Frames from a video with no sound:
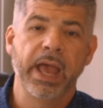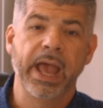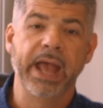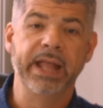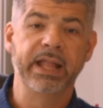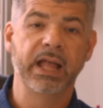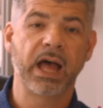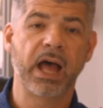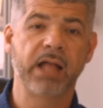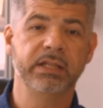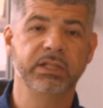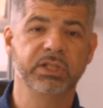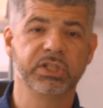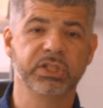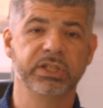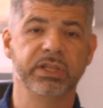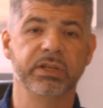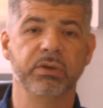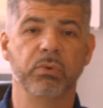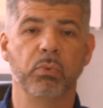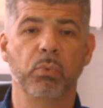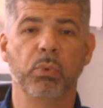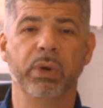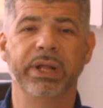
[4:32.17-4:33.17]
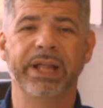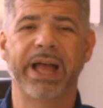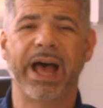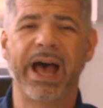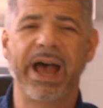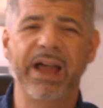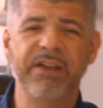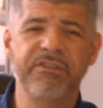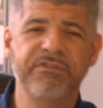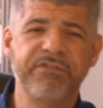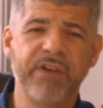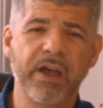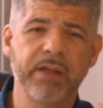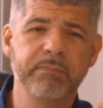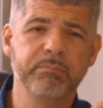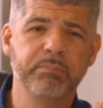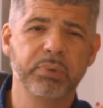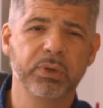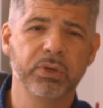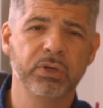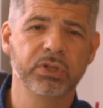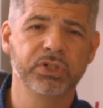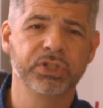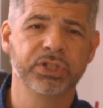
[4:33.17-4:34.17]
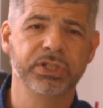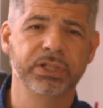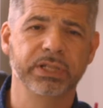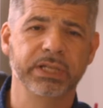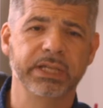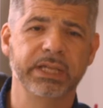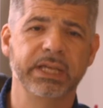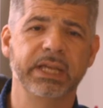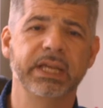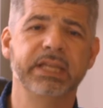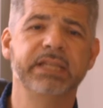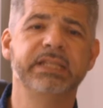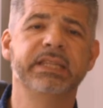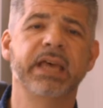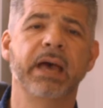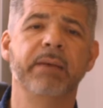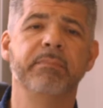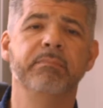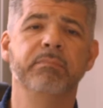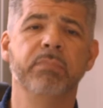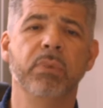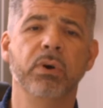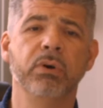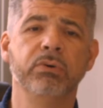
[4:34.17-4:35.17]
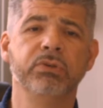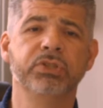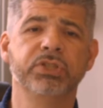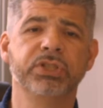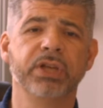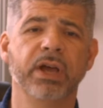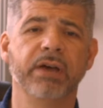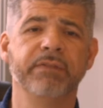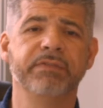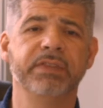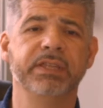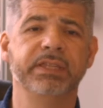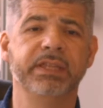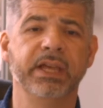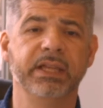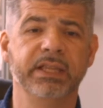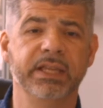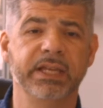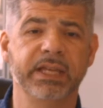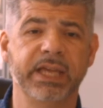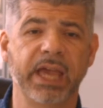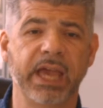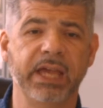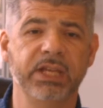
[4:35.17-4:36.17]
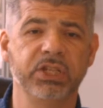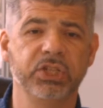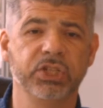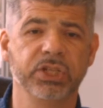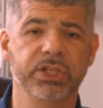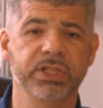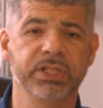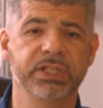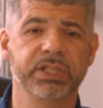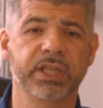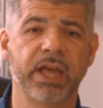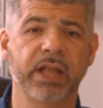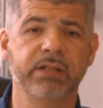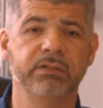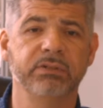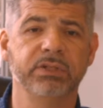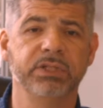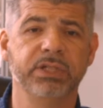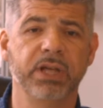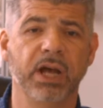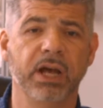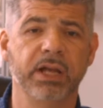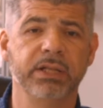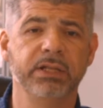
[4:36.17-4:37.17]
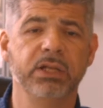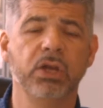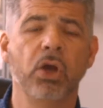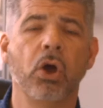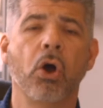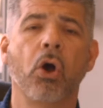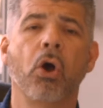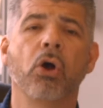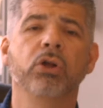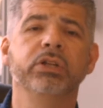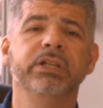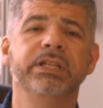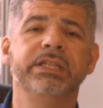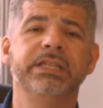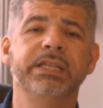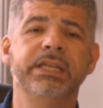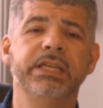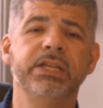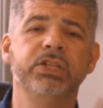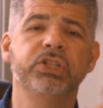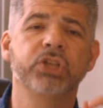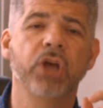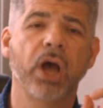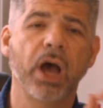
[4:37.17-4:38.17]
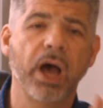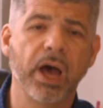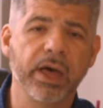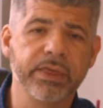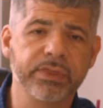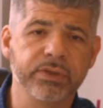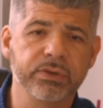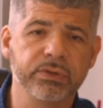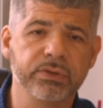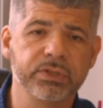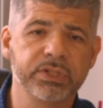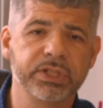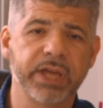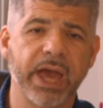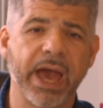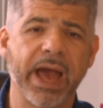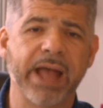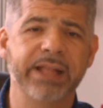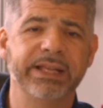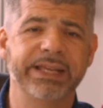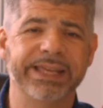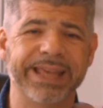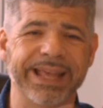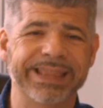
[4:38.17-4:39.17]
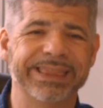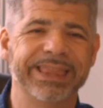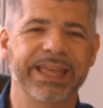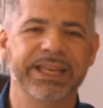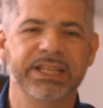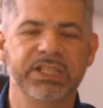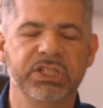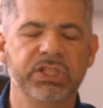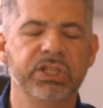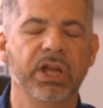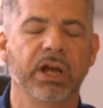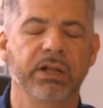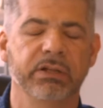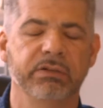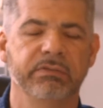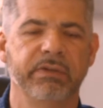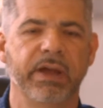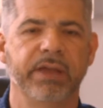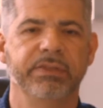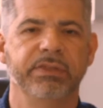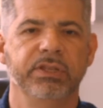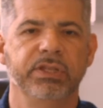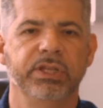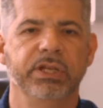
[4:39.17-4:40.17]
And honestly, what I've found personally is that most of the delegations that are done are to teach others how to get things done around the